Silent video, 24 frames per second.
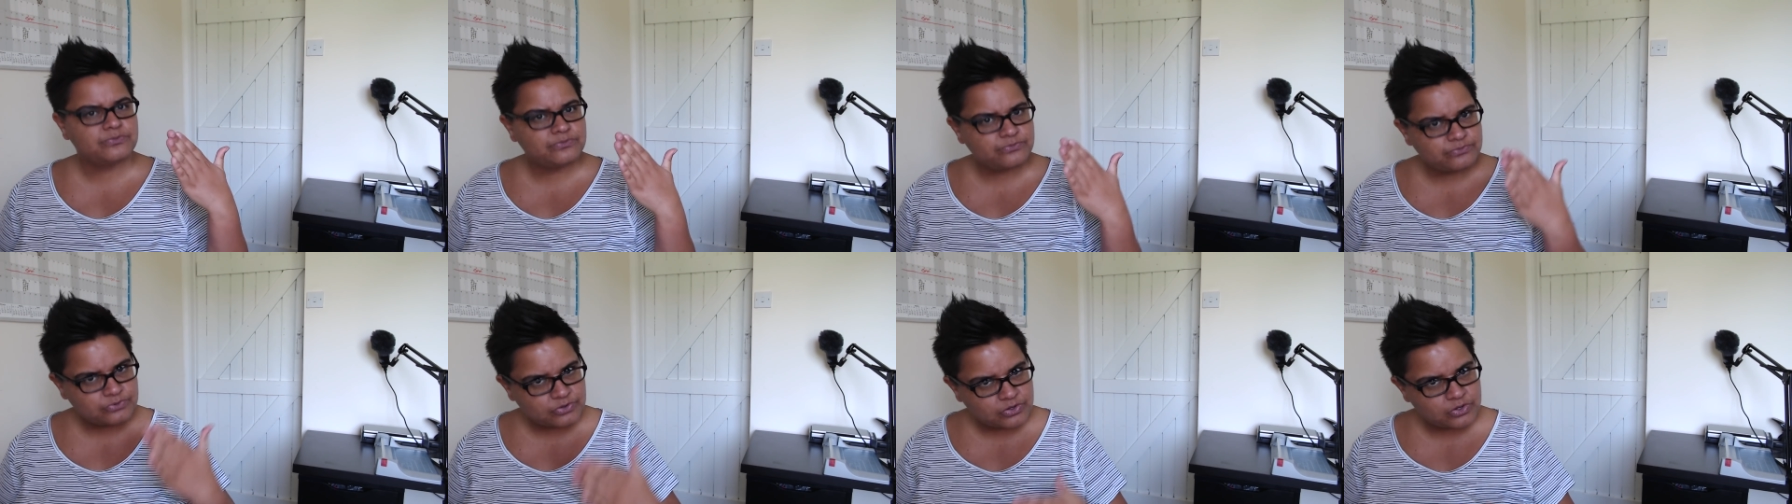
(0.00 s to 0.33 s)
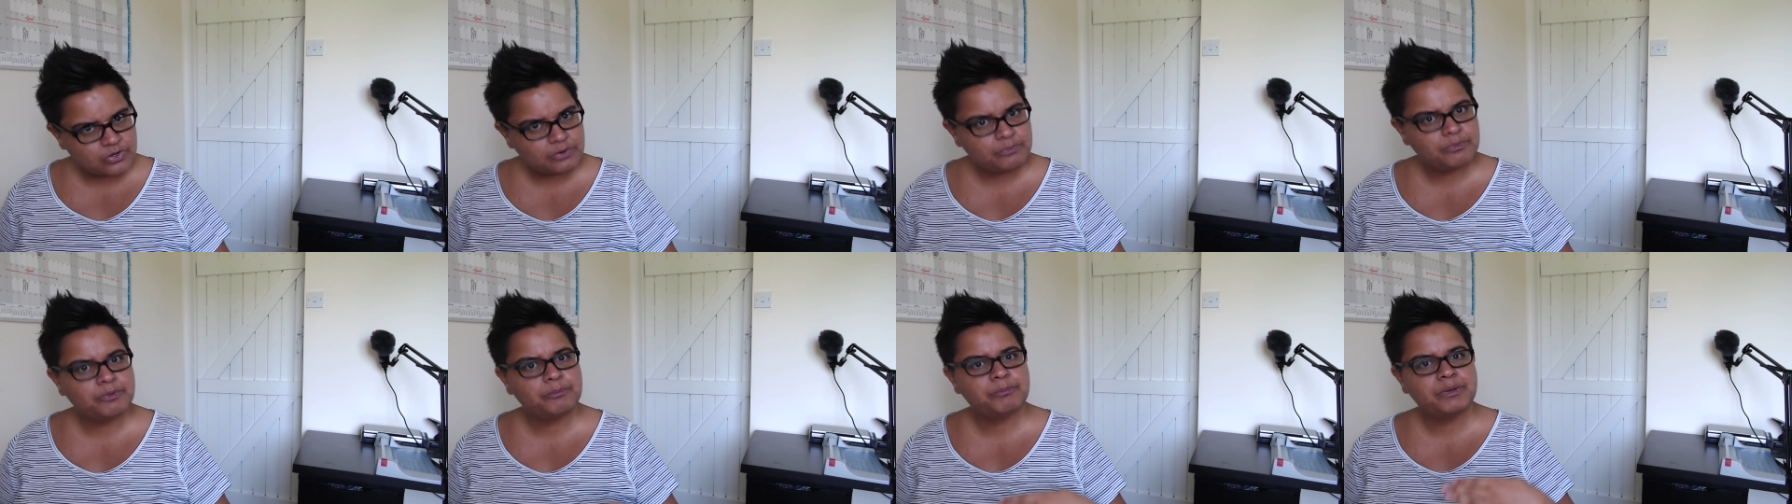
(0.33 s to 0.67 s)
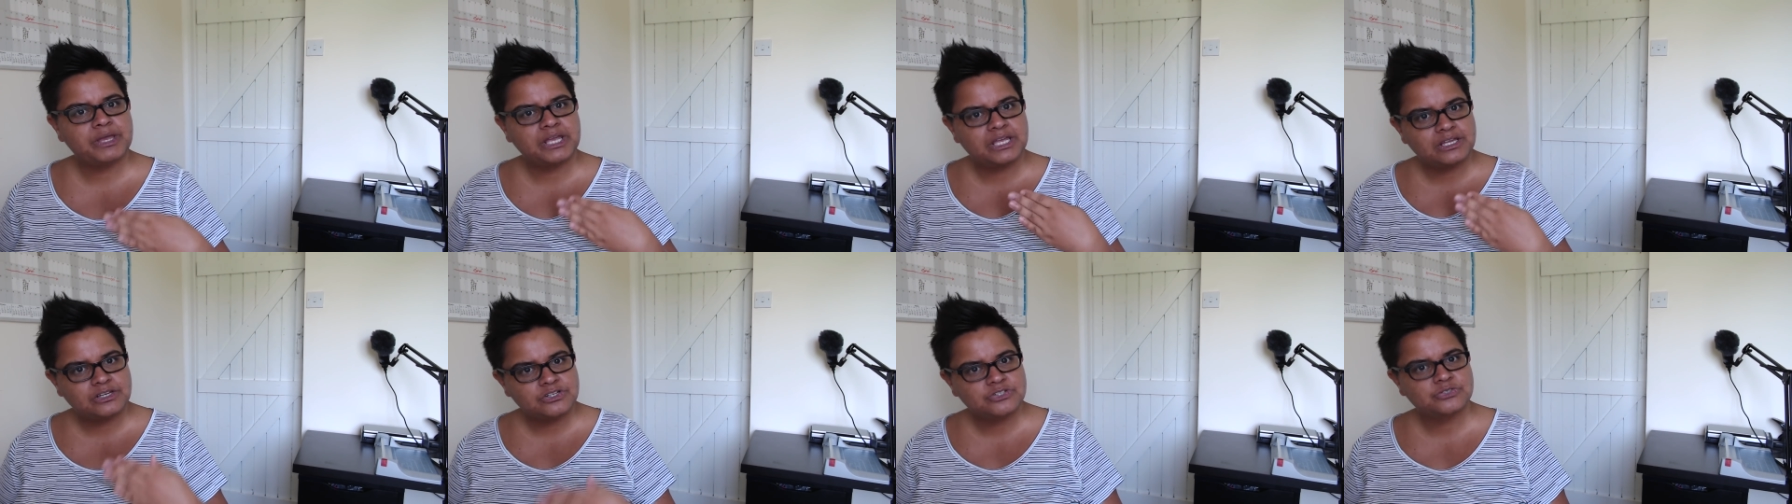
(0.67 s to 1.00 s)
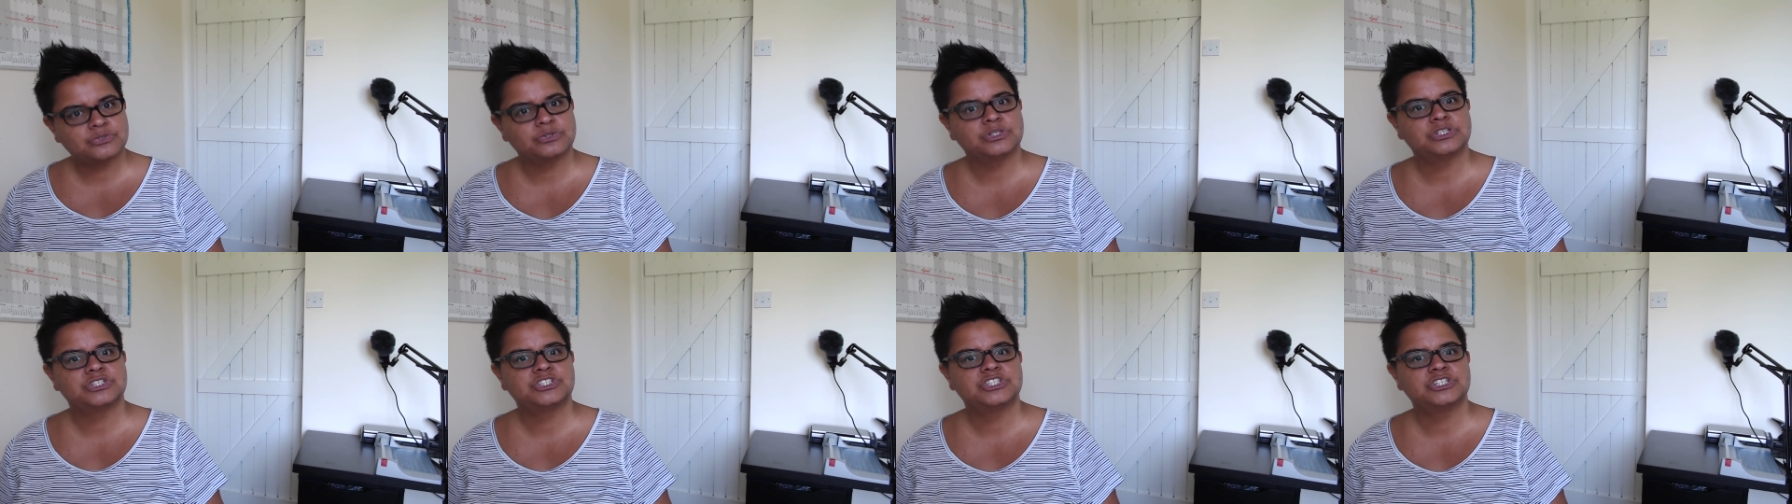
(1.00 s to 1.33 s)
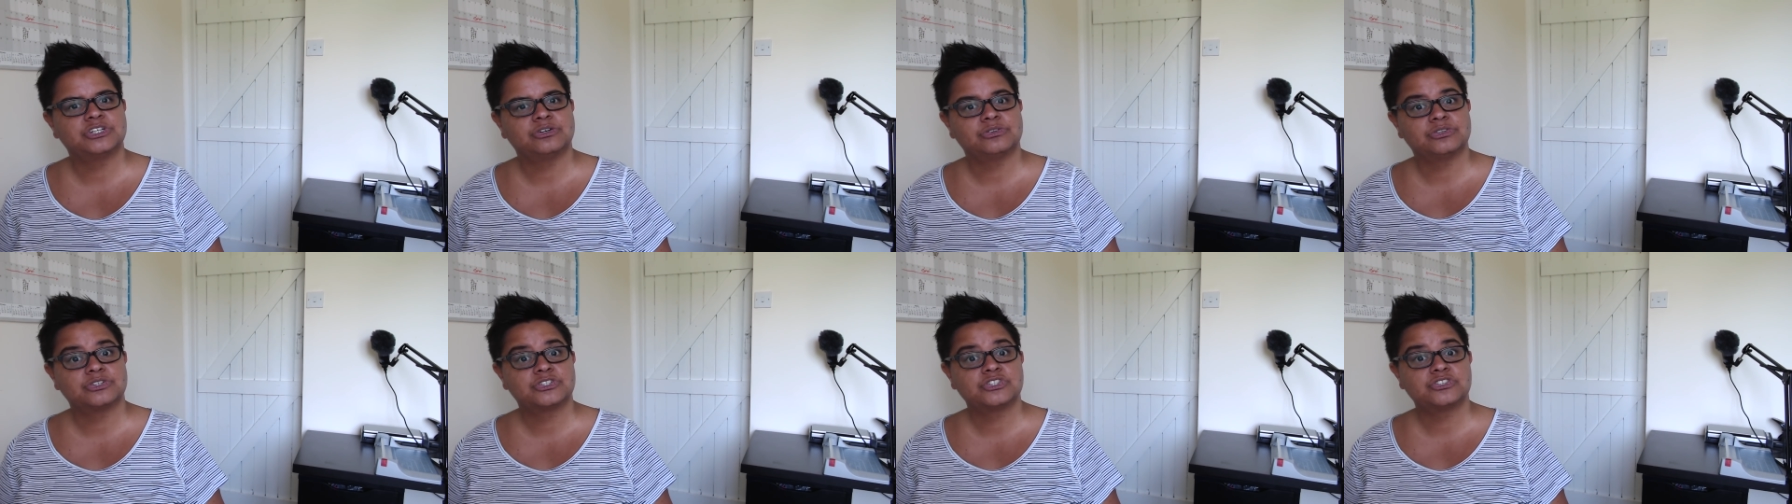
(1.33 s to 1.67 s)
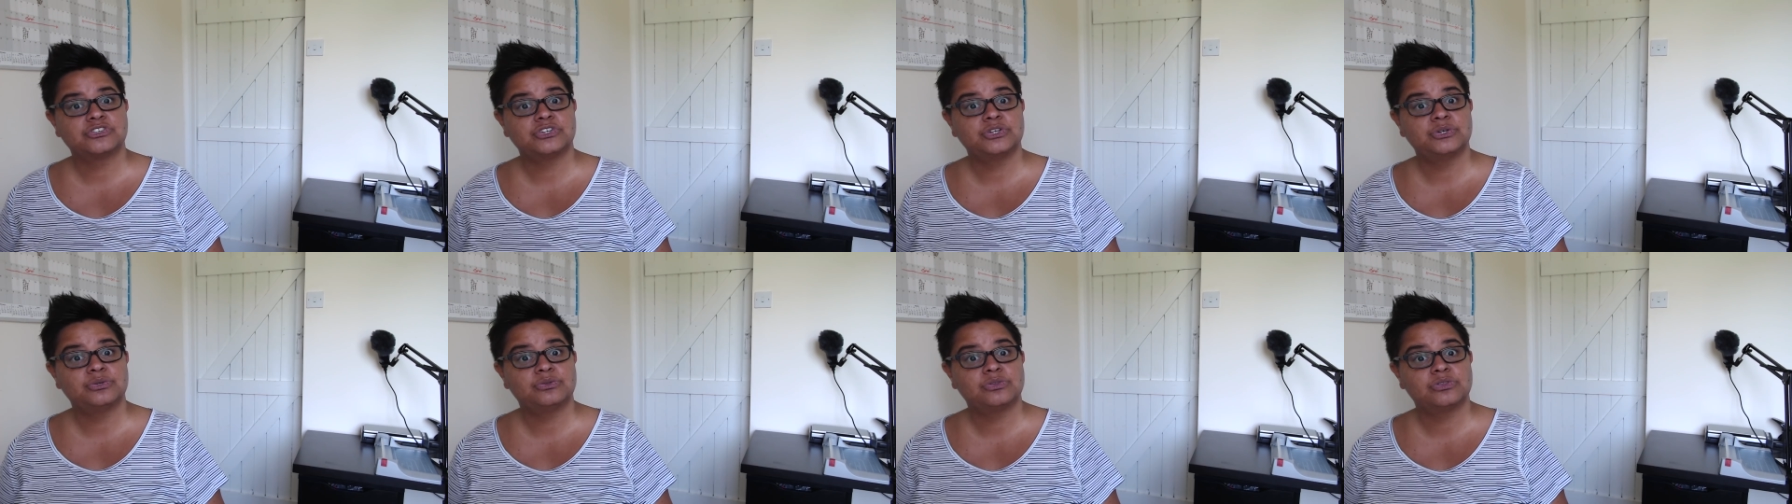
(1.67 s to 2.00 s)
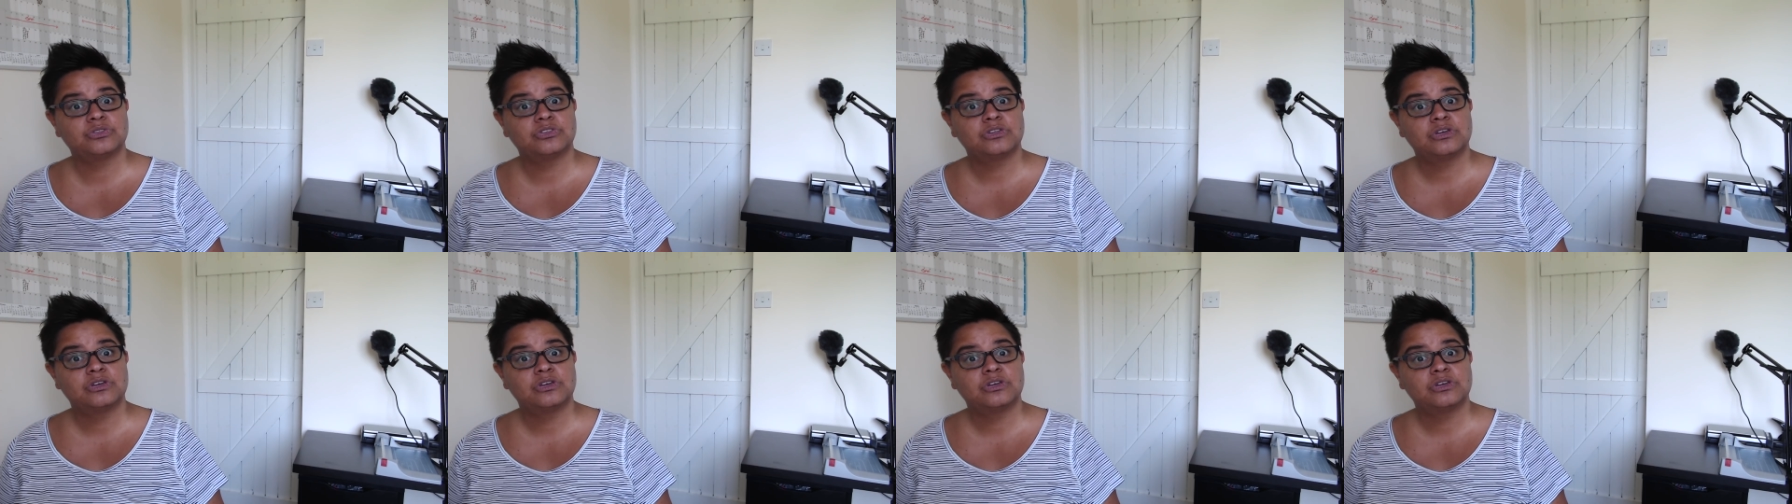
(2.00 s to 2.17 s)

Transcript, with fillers: firm and making sure that she got the truth